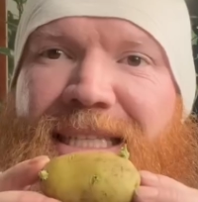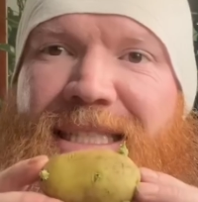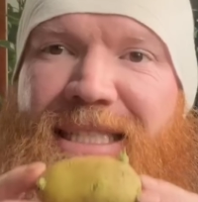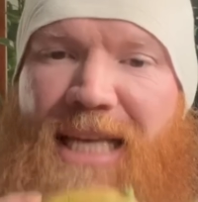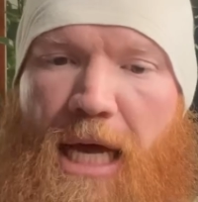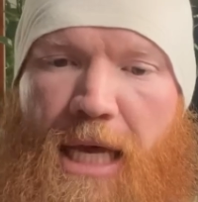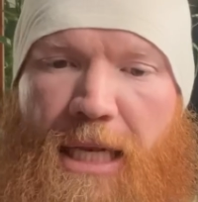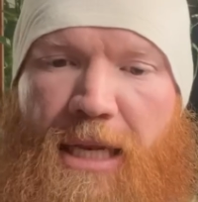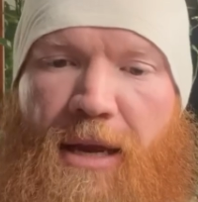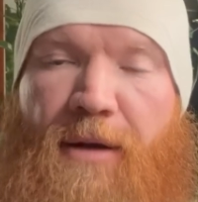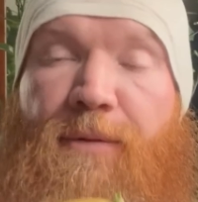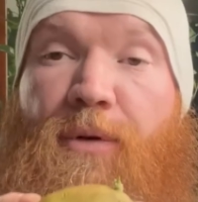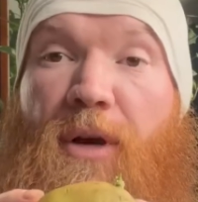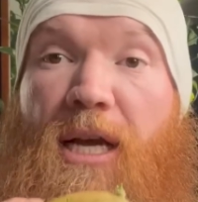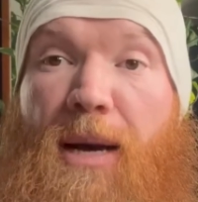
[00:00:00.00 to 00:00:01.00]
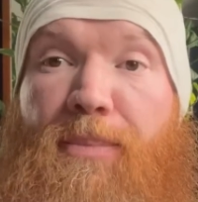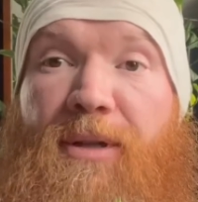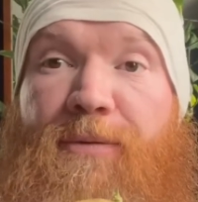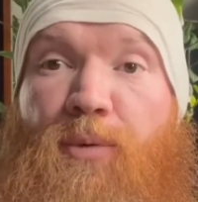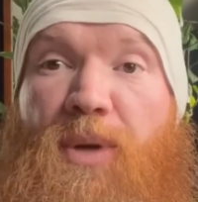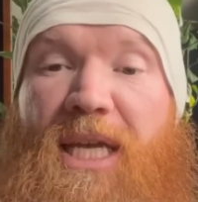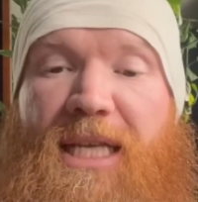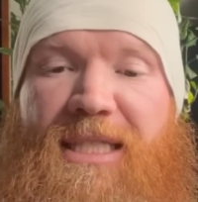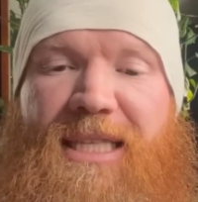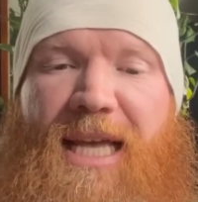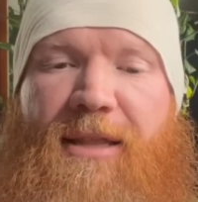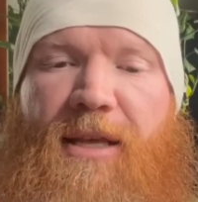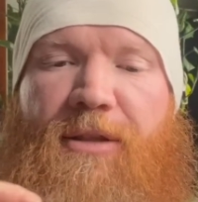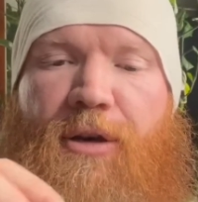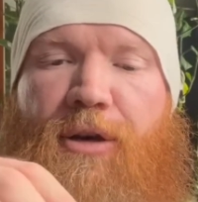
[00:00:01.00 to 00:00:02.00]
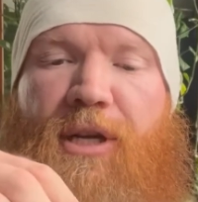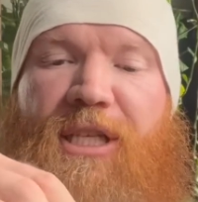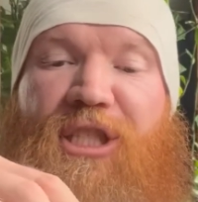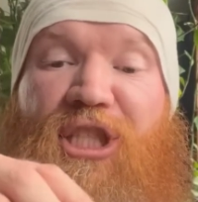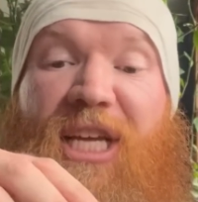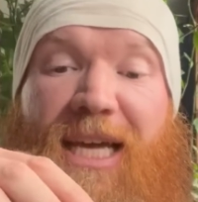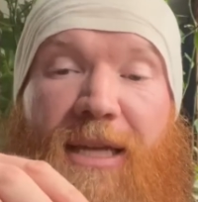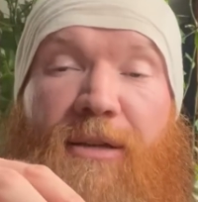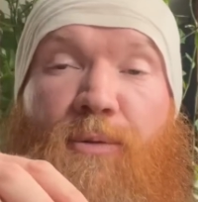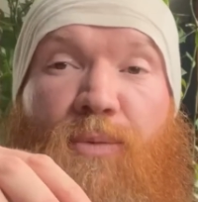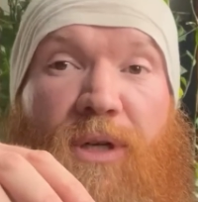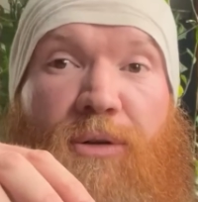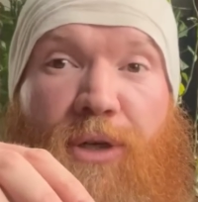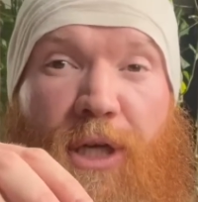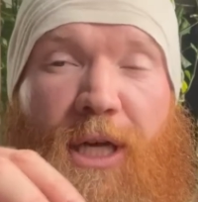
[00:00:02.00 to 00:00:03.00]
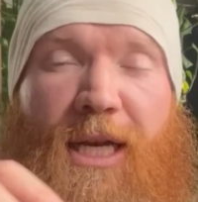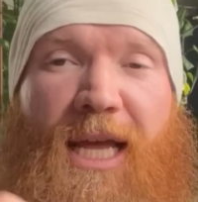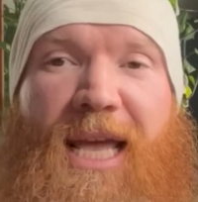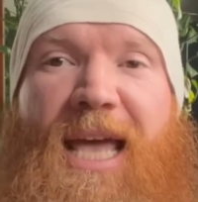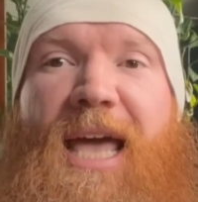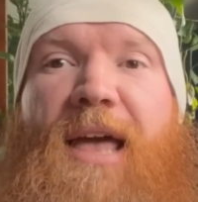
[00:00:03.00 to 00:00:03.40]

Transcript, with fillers: sun for a couple of weeks, and then they're gonna chit real good.